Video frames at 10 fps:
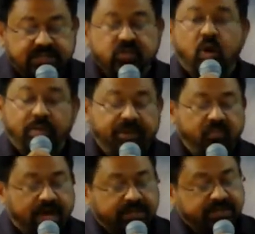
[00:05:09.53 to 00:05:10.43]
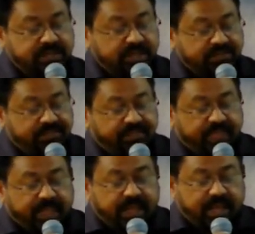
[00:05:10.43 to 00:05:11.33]
Solomon was.
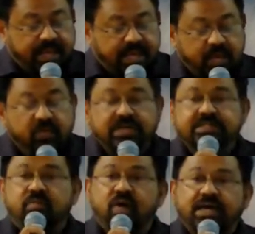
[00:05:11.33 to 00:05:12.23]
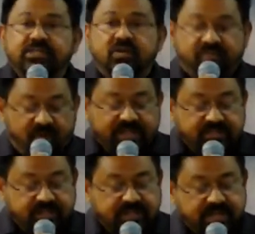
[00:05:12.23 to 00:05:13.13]
He was the wise of
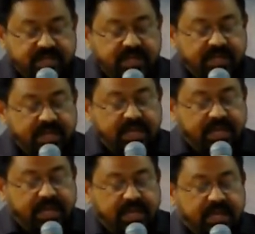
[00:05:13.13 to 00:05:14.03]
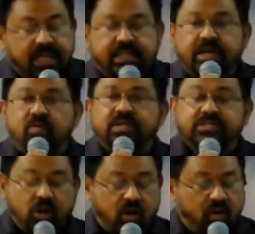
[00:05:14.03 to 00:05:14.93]
wisest. There
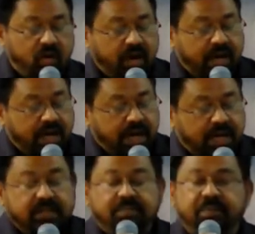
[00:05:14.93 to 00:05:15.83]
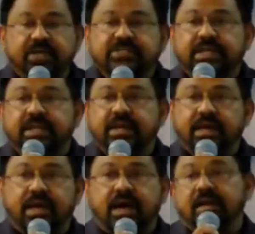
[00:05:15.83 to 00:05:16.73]
was no other person
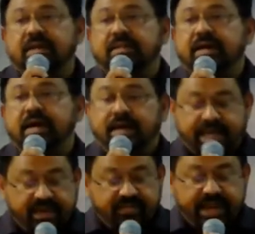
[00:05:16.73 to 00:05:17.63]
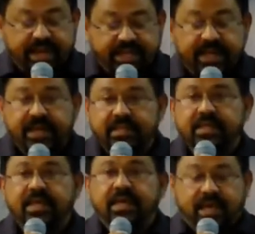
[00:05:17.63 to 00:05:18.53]
under the heaven and the
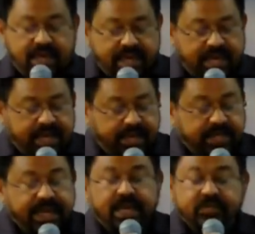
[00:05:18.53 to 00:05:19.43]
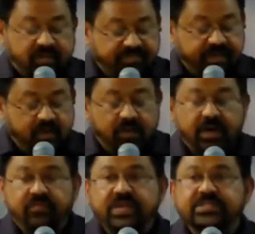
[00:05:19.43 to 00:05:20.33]
earth in the case of you
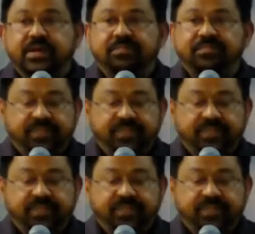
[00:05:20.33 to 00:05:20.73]
know wisdom